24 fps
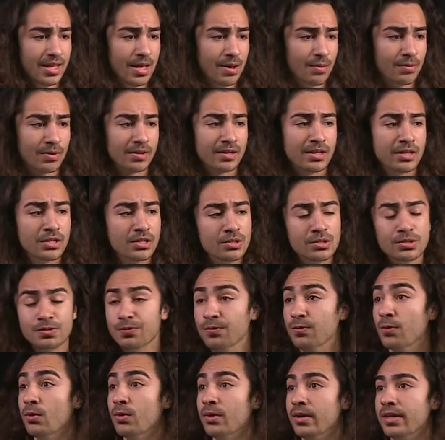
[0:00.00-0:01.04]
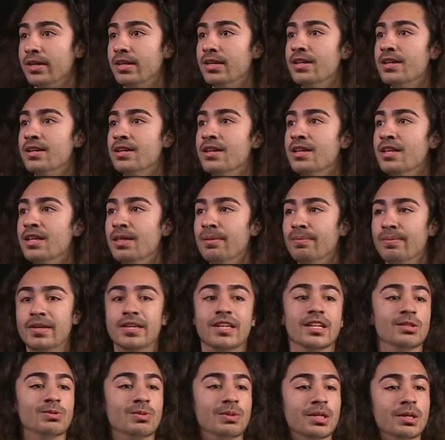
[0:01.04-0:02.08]
And we're going to use void
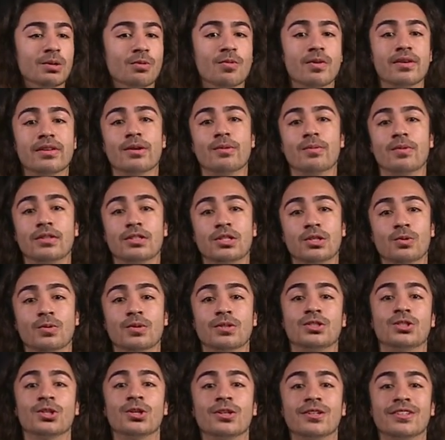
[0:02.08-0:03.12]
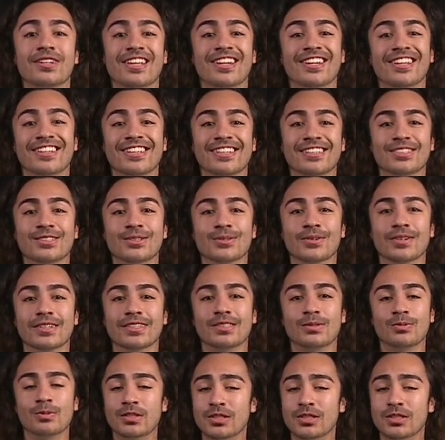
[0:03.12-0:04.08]
because we don't want it to return anything to us.